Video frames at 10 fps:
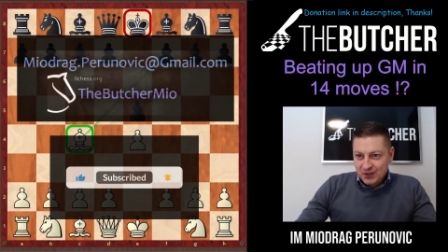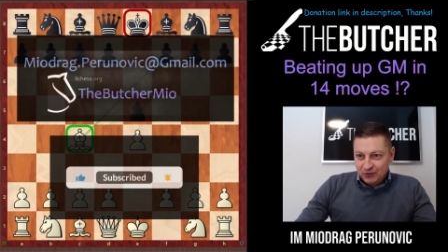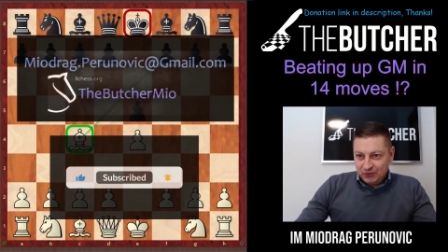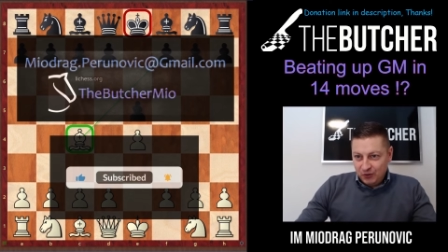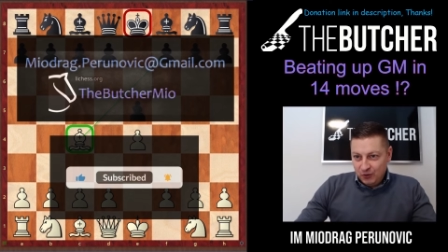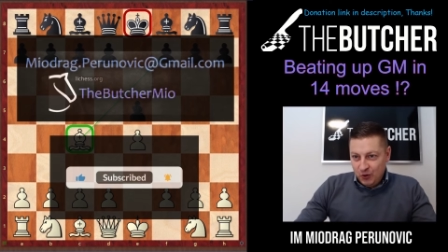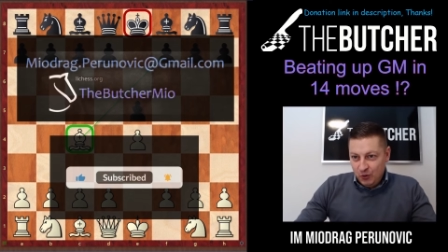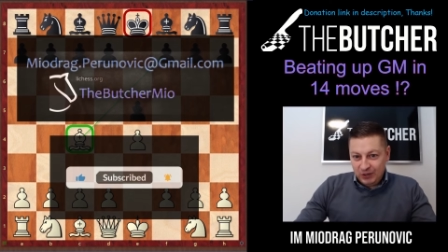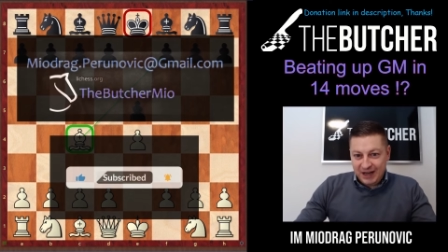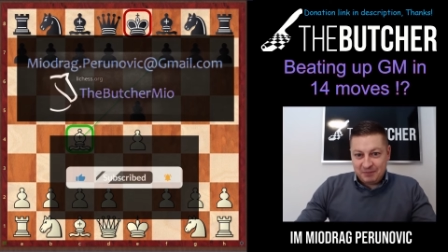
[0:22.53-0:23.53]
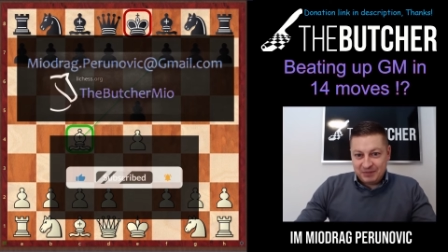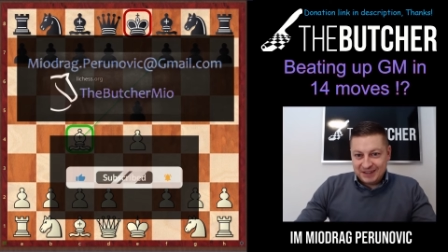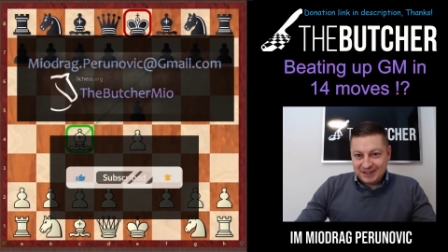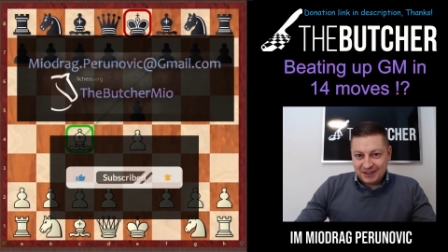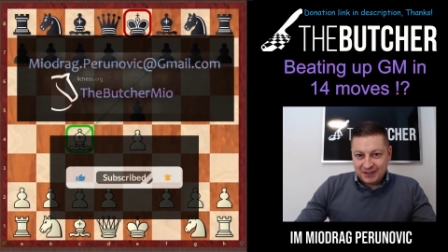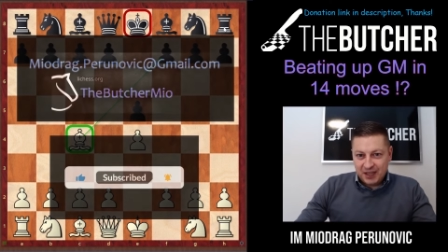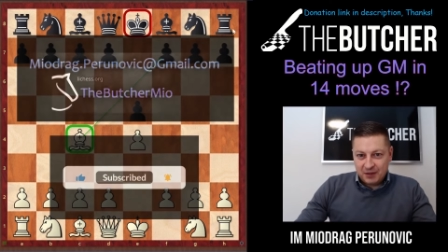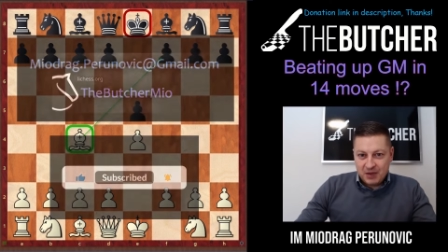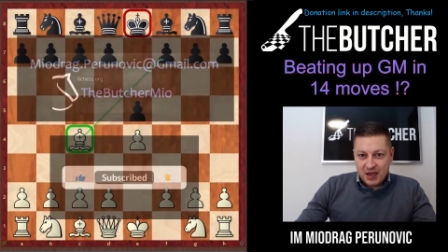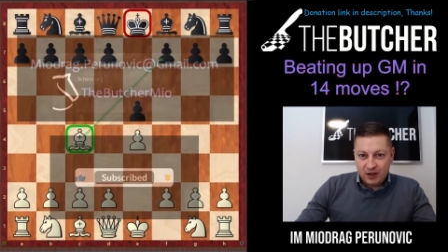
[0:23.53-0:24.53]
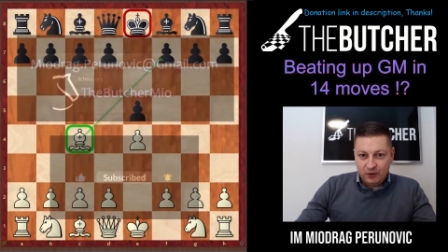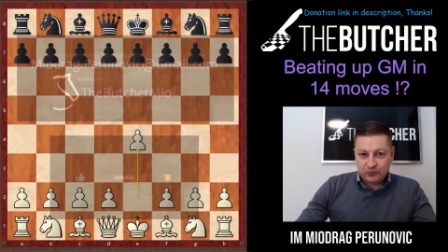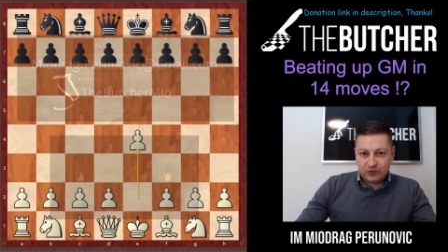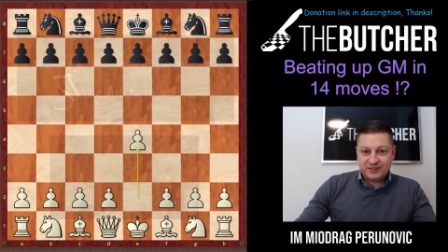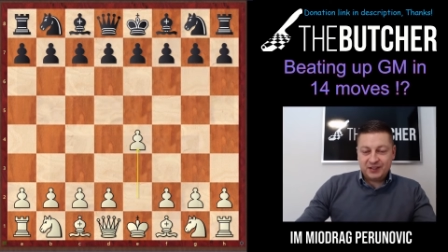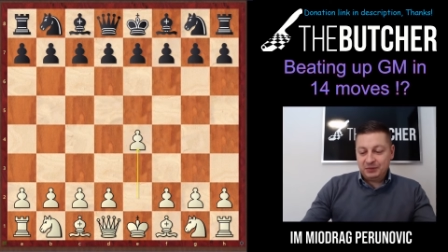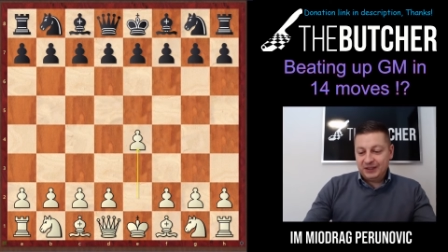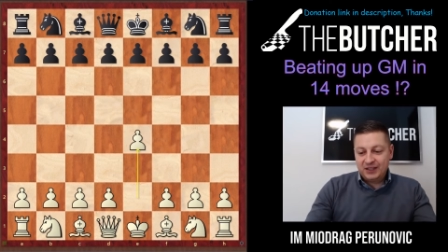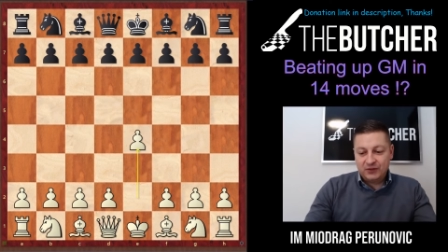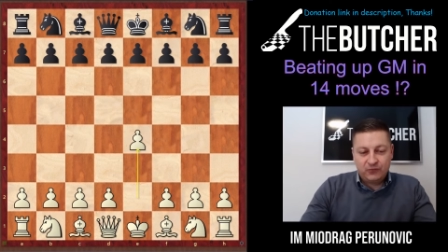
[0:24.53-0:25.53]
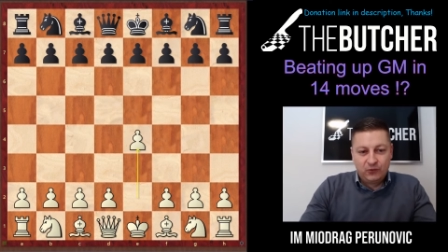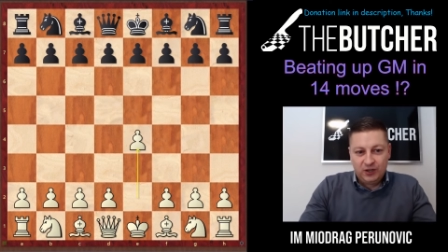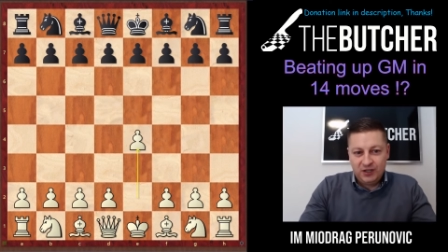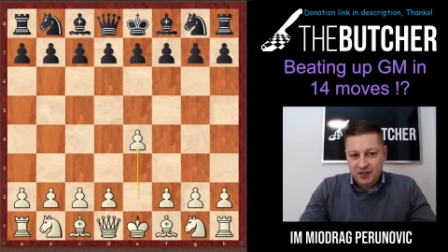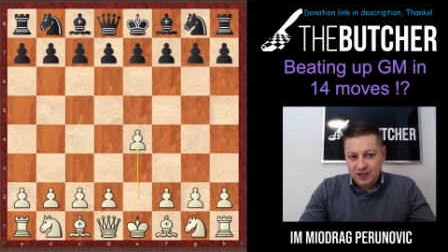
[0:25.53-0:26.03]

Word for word: So what happened in that game? Of course, I played e4.